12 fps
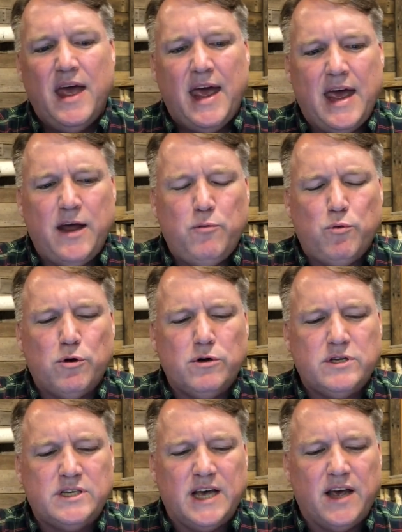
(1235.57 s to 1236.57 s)

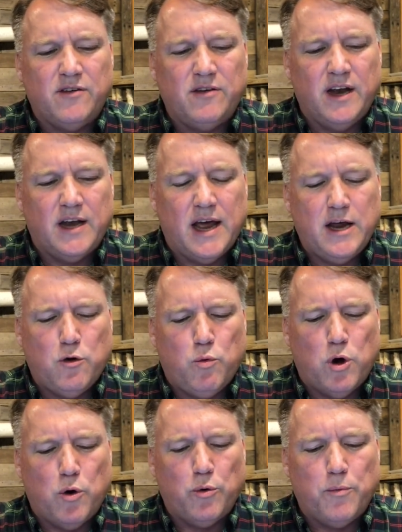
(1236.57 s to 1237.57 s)
Edwards says, and I
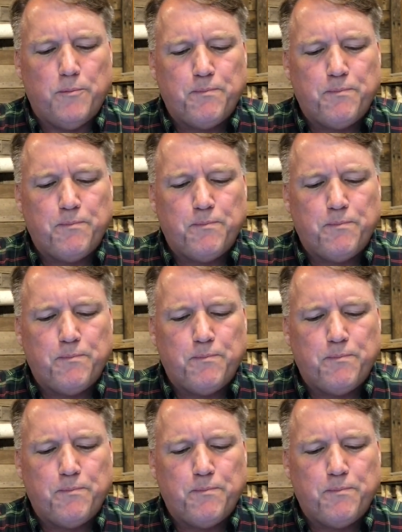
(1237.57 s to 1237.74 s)
quote,